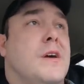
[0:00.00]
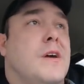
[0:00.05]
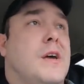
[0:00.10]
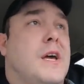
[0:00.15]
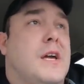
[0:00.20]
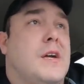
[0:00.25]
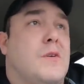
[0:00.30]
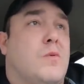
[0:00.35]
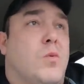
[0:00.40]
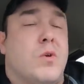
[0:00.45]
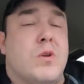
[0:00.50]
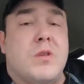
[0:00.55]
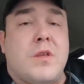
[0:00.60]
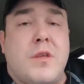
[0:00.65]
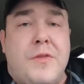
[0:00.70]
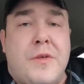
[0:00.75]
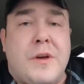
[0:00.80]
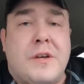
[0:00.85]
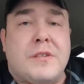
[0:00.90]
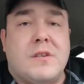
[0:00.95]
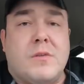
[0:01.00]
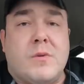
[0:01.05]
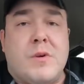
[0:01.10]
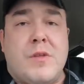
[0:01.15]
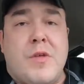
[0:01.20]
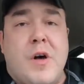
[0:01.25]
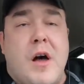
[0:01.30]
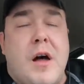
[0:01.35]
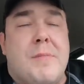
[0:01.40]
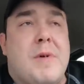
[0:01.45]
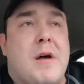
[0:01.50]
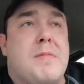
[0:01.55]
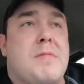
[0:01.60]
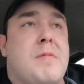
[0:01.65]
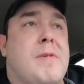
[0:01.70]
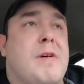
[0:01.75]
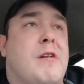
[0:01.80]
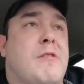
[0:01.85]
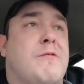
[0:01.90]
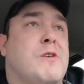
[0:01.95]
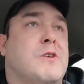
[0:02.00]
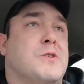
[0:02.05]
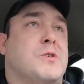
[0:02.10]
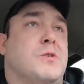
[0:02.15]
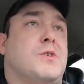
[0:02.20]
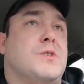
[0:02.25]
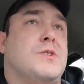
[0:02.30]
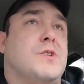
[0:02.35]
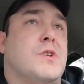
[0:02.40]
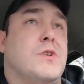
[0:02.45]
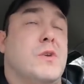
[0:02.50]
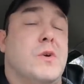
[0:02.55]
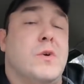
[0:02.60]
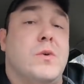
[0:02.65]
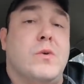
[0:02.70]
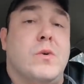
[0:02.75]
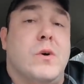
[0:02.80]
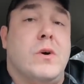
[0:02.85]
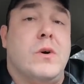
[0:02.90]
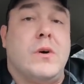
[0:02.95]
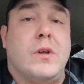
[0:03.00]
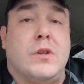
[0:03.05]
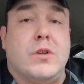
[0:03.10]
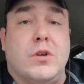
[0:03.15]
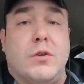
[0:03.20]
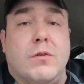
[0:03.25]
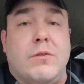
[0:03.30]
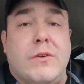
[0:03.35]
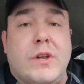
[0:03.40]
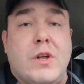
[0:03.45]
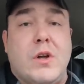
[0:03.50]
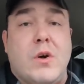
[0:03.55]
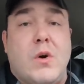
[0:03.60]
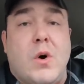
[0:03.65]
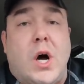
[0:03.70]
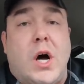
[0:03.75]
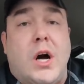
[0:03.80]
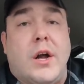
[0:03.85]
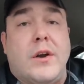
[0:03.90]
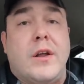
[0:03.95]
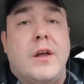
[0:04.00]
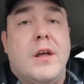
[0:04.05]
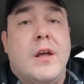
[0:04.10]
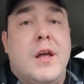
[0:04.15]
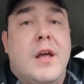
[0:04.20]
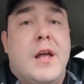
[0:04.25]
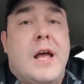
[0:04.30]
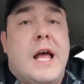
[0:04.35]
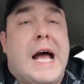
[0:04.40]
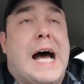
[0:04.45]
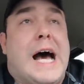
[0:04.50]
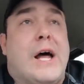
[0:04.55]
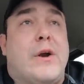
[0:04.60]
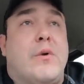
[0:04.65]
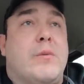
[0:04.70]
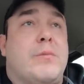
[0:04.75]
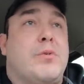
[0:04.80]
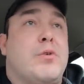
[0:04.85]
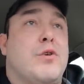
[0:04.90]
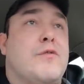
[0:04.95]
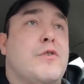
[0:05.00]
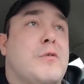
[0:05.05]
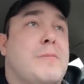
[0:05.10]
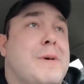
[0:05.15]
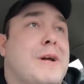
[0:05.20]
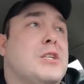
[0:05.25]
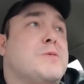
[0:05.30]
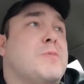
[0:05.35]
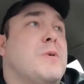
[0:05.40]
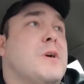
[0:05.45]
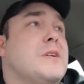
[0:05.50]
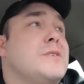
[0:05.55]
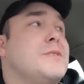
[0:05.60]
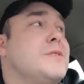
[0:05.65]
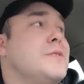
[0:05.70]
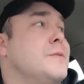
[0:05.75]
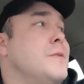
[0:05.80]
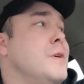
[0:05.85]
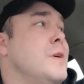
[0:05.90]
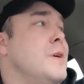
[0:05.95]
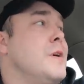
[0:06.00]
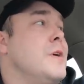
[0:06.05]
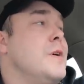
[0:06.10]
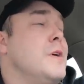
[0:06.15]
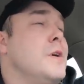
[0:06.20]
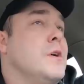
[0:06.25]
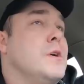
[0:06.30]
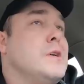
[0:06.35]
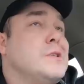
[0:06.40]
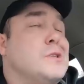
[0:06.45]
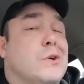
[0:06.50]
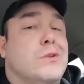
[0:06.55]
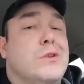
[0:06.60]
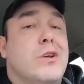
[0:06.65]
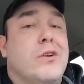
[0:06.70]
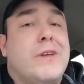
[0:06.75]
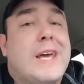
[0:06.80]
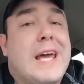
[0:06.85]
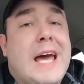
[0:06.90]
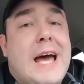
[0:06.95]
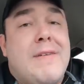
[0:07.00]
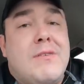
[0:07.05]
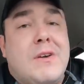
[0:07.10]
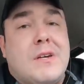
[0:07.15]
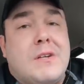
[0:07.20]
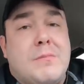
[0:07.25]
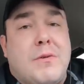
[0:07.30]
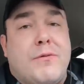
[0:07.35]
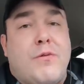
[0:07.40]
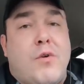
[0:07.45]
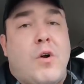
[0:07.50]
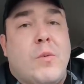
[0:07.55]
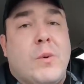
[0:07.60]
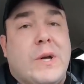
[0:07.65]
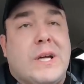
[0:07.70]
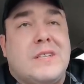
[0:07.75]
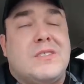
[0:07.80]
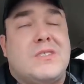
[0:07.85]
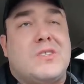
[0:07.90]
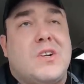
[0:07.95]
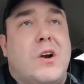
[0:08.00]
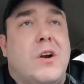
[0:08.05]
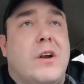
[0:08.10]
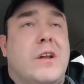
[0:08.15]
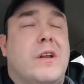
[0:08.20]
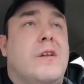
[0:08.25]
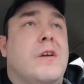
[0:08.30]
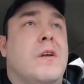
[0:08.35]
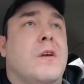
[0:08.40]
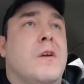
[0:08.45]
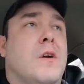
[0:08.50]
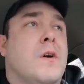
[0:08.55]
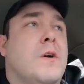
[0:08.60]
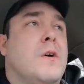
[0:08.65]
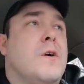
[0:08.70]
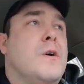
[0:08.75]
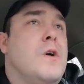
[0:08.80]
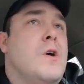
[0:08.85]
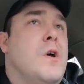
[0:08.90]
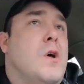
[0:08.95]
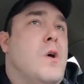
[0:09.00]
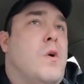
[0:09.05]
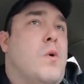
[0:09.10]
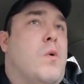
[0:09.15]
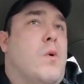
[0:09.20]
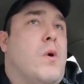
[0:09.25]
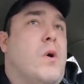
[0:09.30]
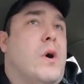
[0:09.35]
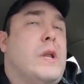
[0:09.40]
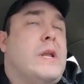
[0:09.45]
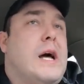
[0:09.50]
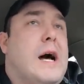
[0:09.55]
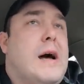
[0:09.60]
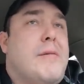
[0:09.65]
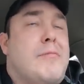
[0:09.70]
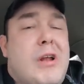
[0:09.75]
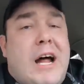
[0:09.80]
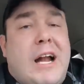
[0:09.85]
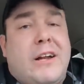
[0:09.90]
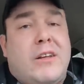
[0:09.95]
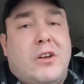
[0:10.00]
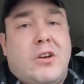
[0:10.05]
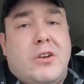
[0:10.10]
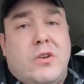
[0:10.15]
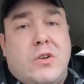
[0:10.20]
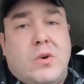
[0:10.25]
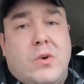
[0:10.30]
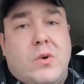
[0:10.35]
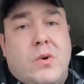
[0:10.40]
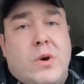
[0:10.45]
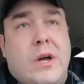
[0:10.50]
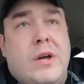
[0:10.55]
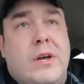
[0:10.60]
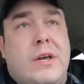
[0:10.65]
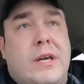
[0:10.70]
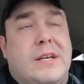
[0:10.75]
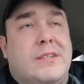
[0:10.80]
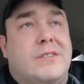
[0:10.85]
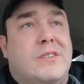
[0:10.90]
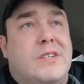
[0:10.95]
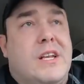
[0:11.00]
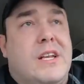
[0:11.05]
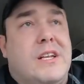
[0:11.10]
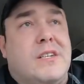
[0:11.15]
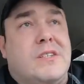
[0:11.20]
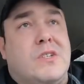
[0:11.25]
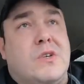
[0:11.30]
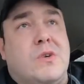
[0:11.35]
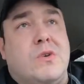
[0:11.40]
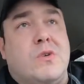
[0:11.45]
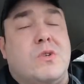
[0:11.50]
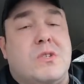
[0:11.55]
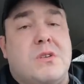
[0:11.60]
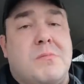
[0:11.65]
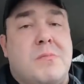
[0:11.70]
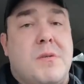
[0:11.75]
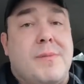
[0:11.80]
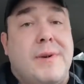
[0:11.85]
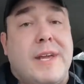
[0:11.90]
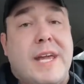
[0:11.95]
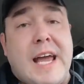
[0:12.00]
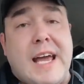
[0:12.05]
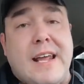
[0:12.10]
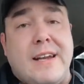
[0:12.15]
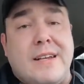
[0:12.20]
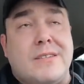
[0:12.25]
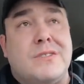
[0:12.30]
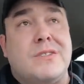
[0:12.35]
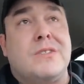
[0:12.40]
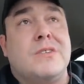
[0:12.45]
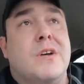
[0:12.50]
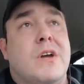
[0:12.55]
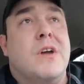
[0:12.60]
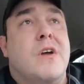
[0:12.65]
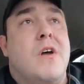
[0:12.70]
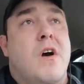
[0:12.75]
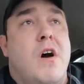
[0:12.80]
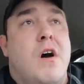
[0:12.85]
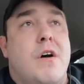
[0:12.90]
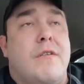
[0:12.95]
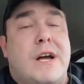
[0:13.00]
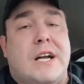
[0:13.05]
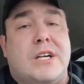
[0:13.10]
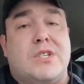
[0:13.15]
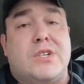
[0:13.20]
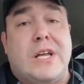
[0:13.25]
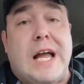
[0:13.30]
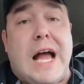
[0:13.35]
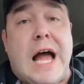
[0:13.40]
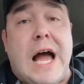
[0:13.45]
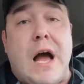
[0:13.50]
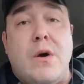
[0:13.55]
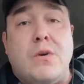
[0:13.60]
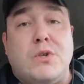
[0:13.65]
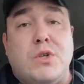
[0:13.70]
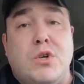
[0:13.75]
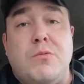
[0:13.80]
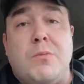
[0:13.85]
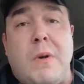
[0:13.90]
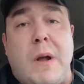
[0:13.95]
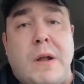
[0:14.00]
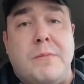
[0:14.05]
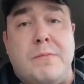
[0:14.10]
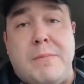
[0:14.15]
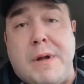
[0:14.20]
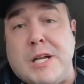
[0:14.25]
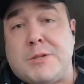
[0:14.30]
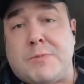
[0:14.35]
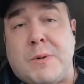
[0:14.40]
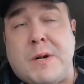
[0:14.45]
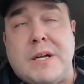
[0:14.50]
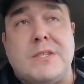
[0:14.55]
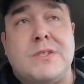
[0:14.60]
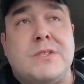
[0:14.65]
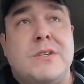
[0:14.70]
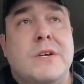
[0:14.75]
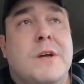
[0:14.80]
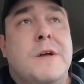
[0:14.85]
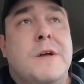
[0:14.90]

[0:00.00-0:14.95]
And one of the things that we thought might be beneficial is to do a little video on how to improve your bench press. So a little caveat before we get started. What I'm not gonna do is get into some of the mechanics of actually how to bench press.